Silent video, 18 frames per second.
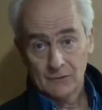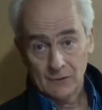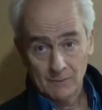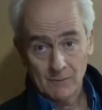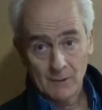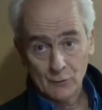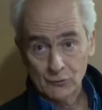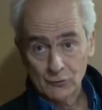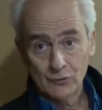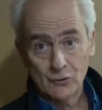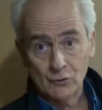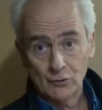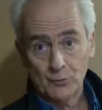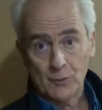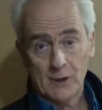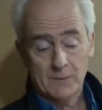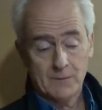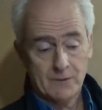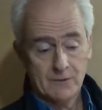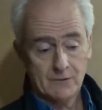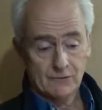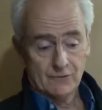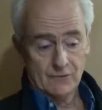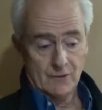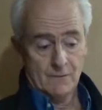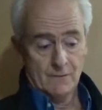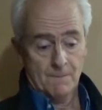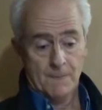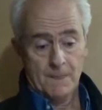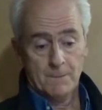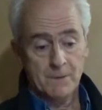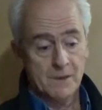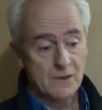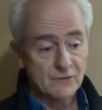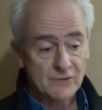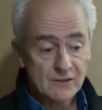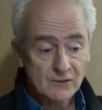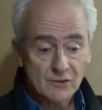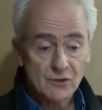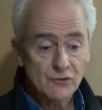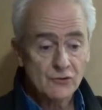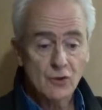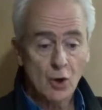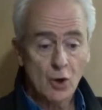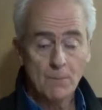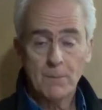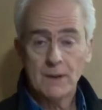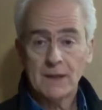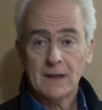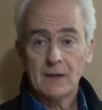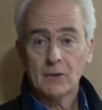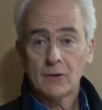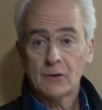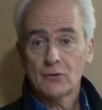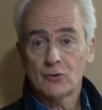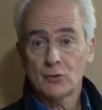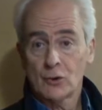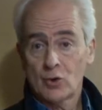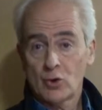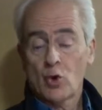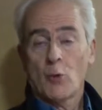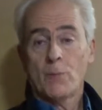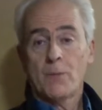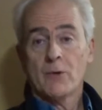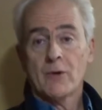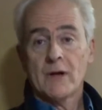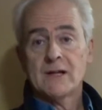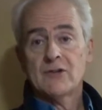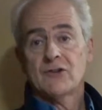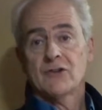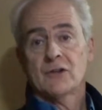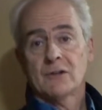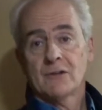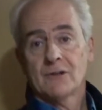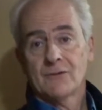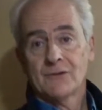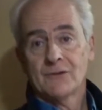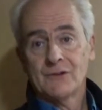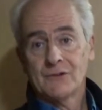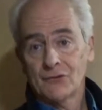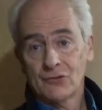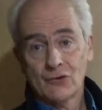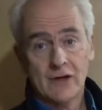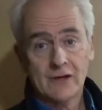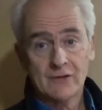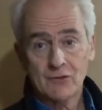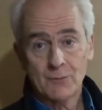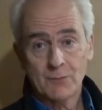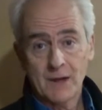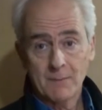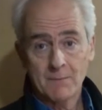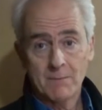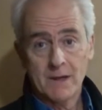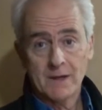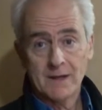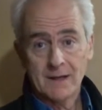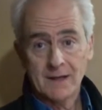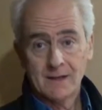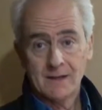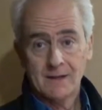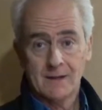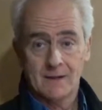to most newspapers because it does not belong to a corporation that is trying to make money.